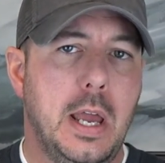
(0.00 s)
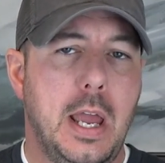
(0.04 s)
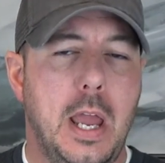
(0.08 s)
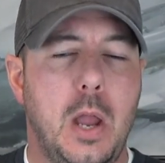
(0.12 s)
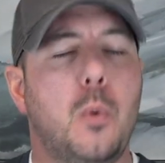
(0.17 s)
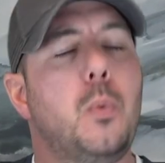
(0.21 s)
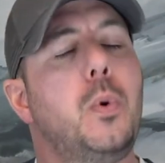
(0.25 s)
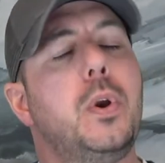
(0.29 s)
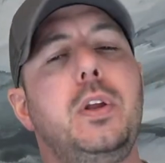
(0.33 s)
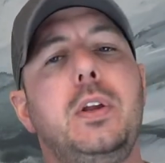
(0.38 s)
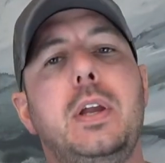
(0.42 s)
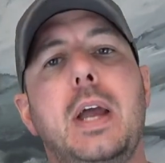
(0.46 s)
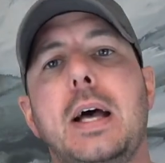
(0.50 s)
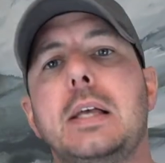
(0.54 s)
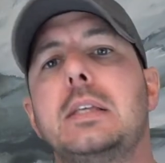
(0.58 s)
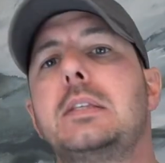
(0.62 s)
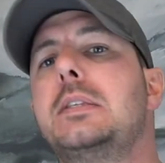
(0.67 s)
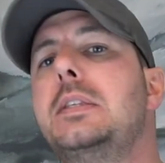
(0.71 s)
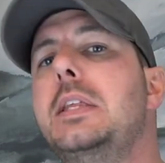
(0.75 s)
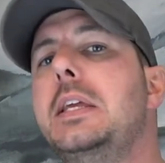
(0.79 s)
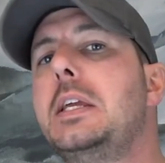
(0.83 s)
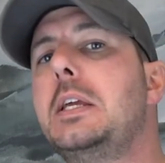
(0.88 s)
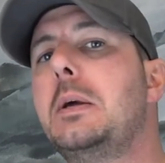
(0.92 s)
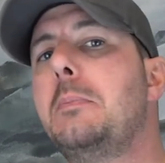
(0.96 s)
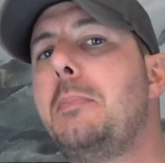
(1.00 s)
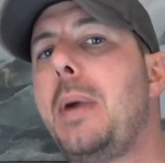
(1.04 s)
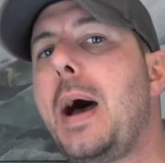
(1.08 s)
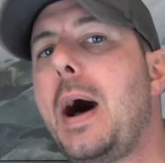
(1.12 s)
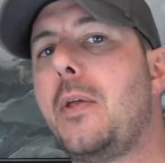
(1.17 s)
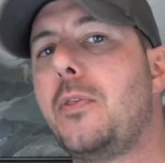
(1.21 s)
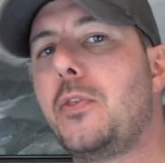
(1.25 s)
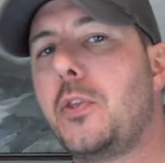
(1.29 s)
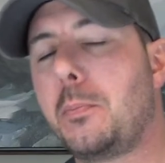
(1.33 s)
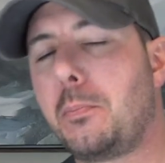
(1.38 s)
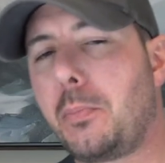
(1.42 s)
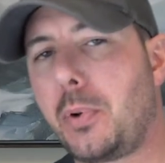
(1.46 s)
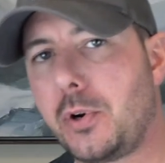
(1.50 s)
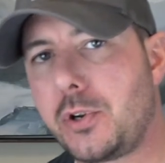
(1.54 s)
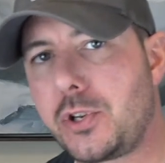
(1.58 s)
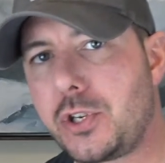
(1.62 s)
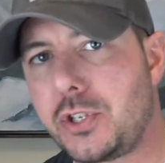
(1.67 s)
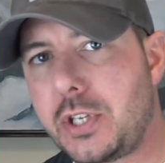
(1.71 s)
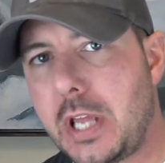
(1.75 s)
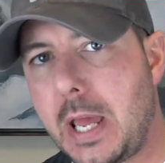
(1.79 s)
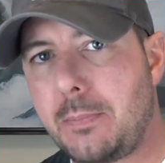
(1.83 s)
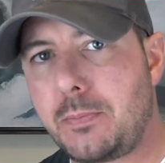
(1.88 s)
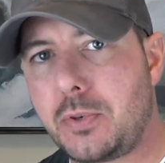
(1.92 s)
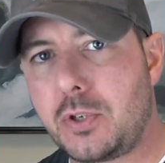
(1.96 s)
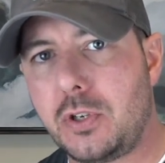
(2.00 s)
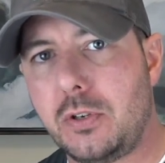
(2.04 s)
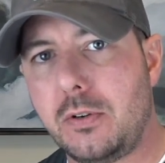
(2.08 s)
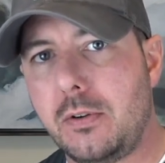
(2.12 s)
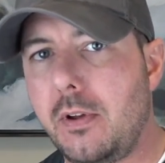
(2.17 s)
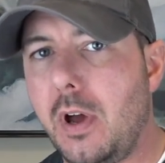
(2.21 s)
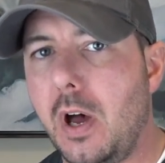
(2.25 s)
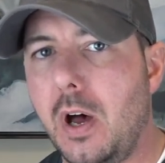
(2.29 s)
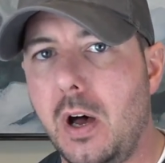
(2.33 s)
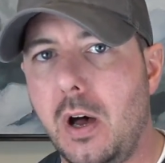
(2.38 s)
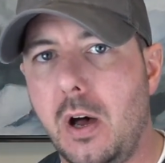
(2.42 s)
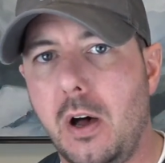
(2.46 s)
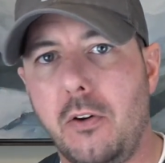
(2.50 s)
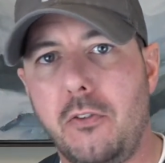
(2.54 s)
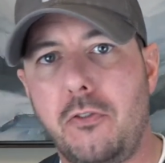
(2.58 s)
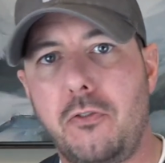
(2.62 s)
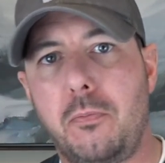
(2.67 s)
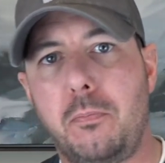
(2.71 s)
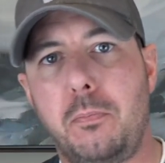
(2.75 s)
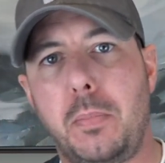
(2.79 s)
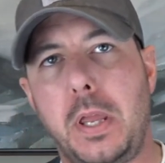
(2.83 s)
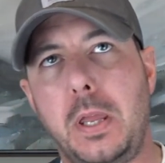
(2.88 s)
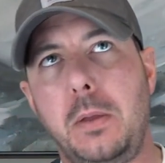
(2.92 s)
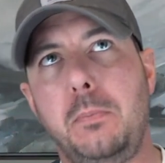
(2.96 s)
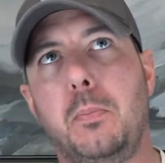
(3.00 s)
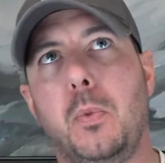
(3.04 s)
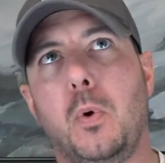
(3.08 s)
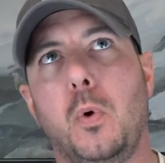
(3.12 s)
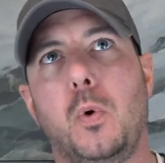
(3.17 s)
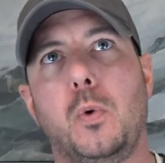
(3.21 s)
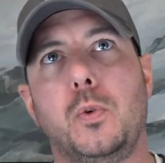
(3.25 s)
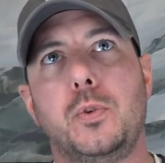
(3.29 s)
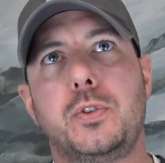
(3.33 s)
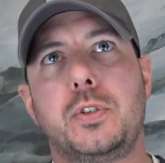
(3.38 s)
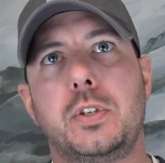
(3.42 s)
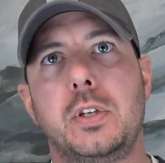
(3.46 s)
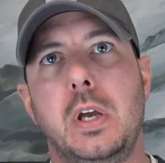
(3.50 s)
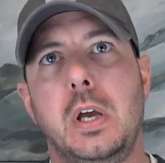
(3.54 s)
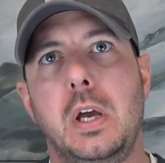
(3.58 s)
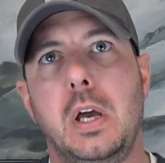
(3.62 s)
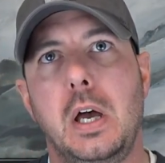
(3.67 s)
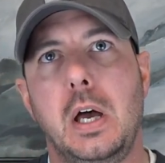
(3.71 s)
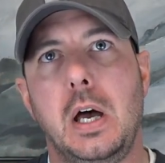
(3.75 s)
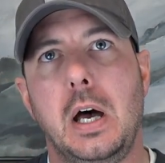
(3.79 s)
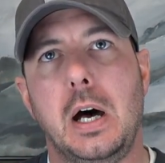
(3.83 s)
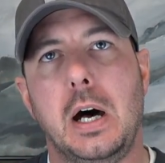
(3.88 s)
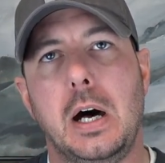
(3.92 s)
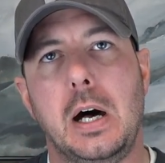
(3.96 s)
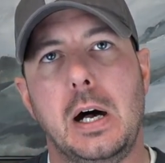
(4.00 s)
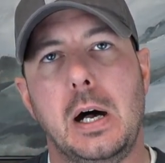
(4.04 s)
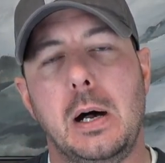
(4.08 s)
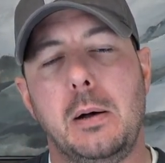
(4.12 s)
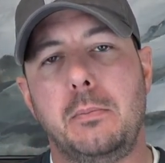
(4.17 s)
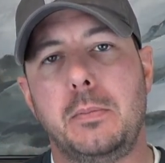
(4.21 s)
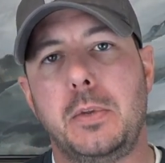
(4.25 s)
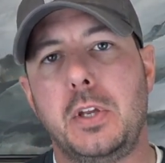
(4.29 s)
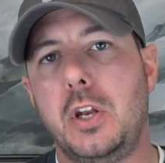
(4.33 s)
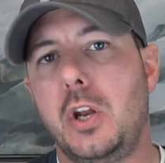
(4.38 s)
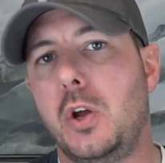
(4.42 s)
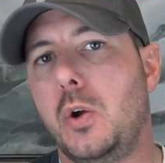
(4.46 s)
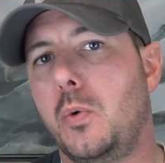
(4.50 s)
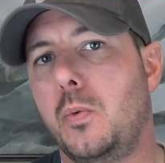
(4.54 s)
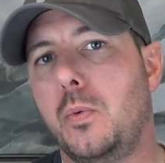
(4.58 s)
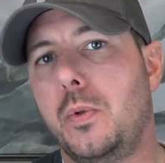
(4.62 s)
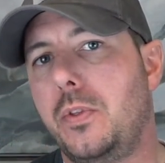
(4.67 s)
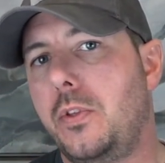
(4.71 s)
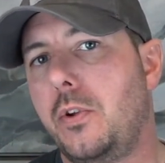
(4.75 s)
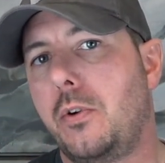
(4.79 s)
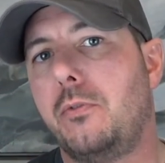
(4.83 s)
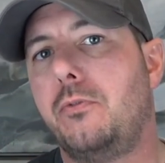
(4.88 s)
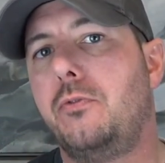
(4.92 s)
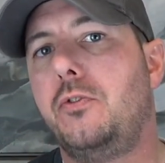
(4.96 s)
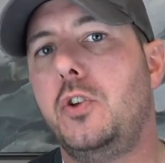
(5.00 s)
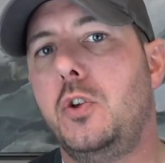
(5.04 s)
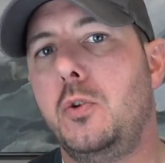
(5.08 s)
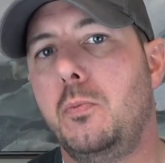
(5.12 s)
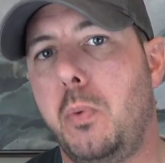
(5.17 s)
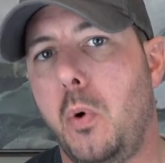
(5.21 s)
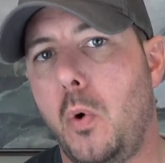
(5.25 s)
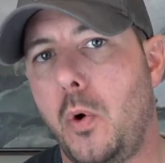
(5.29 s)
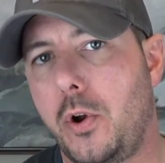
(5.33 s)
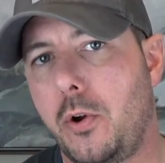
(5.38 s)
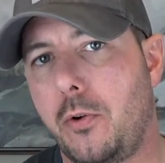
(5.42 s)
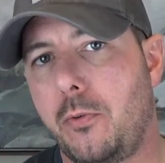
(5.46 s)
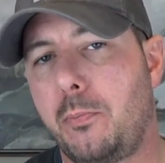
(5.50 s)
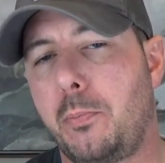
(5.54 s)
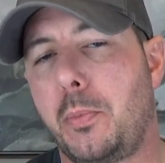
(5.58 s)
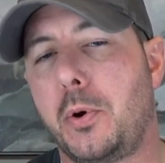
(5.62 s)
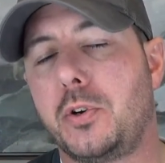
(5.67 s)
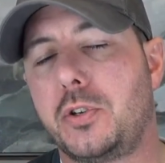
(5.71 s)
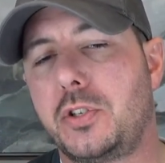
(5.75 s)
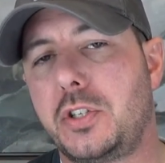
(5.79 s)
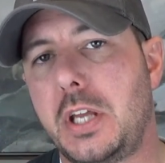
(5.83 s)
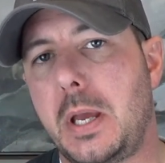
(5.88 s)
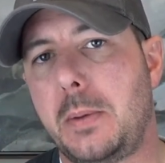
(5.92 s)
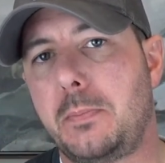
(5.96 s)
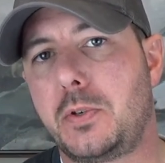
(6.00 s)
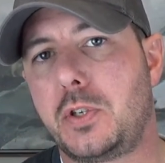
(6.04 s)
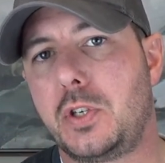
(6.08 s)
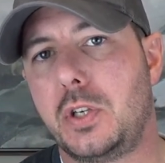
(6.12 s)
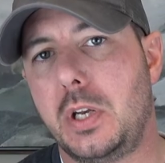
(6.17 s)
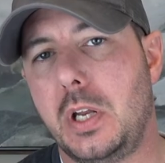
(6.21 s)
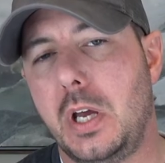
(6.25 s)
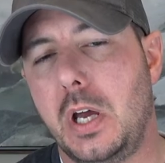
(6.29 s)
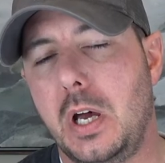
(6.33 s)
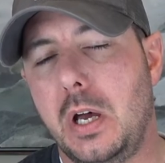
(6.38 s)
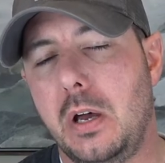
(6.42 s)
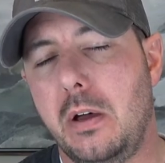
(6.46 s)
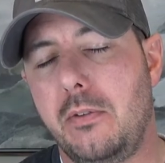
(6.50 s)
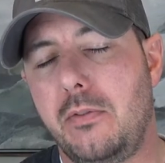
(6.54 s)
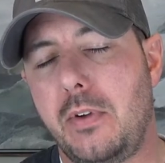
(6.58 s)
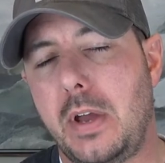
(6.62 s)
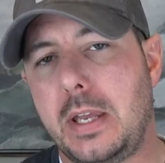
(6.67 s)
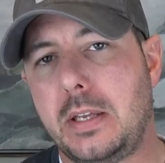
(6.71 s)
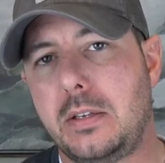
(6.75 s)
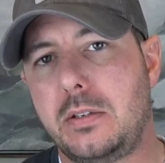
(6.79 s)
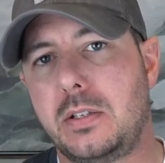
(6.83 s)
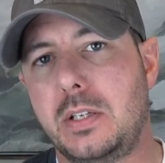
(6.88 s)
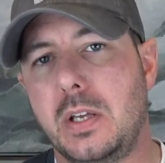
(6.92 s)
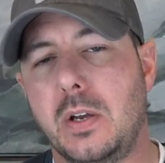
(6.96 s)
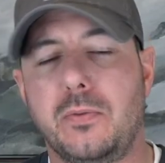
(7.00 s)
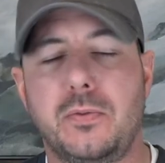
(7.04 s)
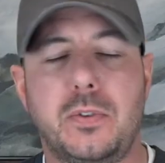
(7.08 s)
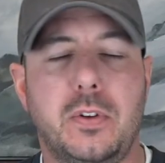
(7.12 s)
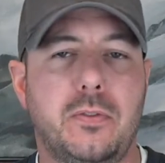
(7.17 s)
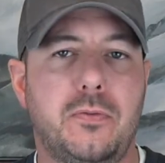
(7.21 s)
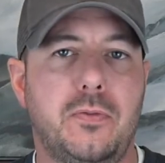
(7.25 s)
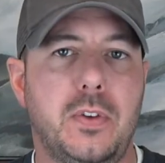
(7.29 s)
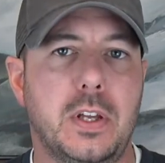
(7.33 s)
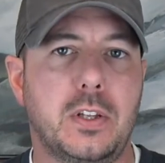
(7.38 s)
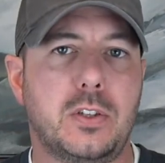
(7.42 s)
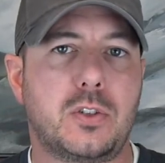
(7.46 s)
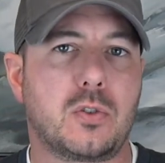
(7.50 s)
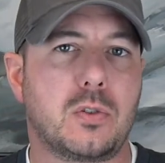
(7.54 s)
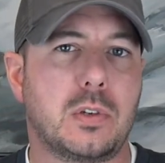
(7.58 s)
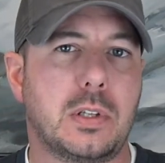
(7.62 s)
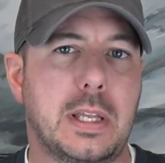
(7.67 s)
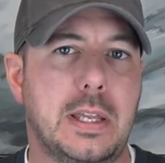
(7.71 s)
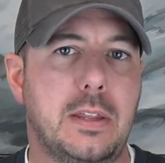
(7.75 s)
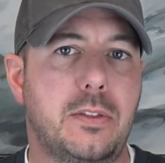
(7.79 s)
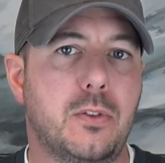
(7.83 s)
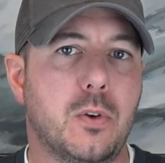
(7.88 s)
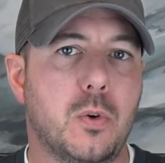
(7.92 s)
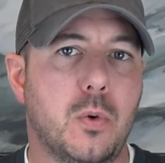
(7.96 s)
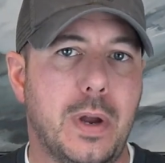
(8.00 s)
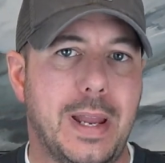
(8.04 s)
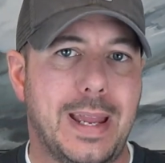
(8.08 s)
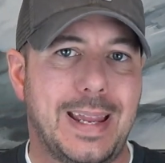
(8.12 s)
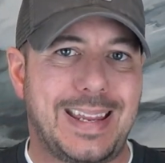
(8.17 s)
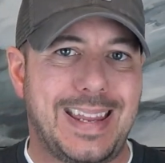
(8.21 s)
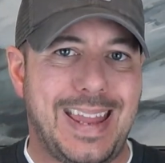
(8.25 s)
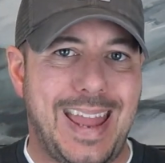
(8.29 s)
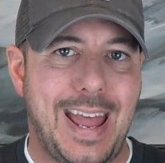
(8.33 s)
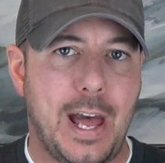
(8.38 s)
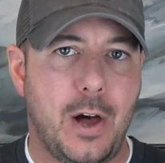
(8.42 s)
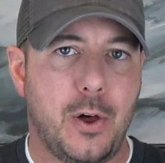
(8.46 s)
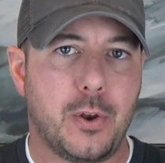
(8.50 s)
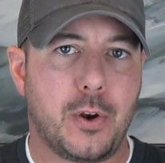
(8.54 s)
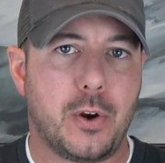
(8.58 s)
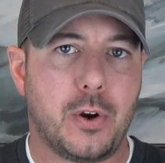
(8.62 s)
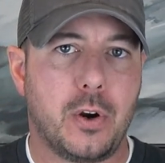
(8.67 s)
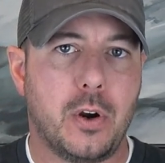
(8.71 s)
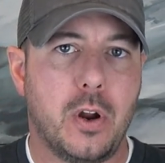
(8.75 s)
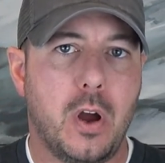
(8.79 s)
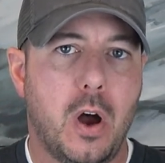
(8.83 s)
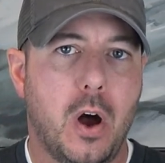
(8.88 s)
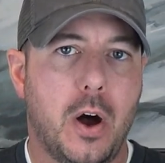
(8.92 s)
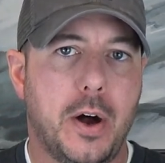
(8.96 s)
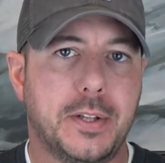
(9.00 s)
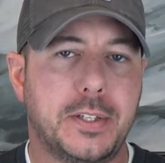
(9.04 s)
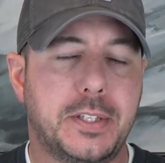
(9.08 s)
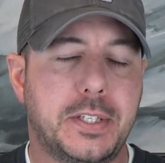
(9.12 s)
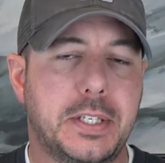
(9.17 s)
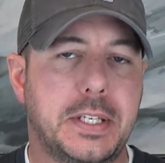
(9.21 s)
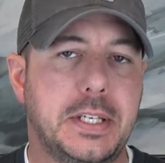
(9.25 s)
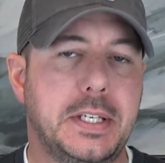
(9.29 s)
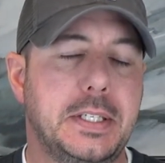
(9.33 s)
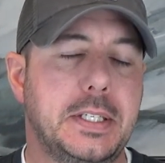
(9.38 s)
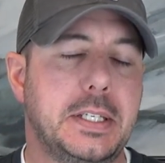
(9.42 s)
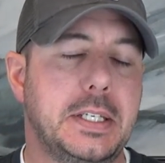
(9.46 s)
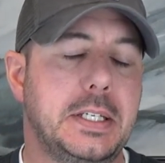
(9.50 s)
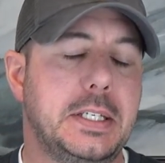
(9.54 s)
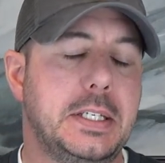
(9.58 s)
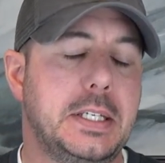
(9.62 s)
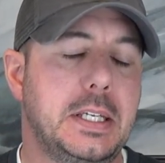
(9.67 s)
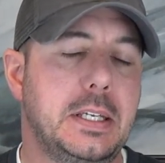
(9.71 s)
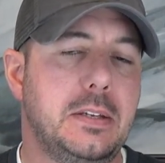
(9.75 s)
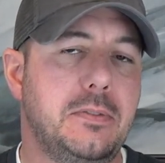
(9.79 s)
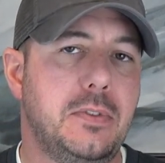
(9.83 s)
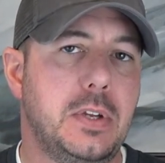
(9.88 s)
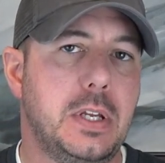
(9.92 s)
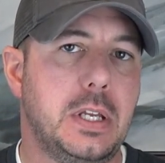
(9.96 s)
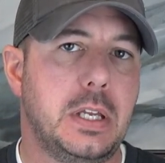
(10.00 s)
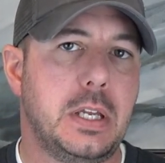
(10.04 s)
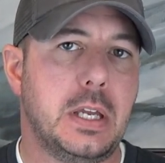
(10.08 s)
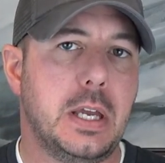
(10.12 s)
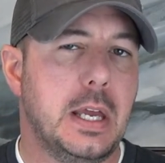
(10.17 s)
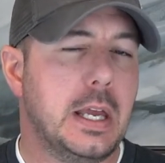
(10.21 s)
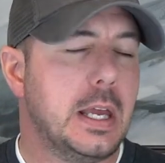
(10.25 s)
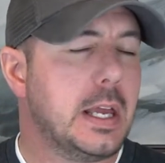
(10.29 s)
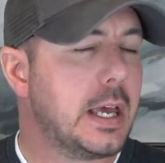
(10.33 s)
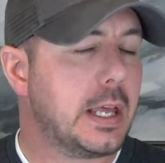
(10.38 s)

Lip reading: And what do you guys think about the perception of people's, their viewpoint or perception of a self-defense or lethal encounter on CCTV?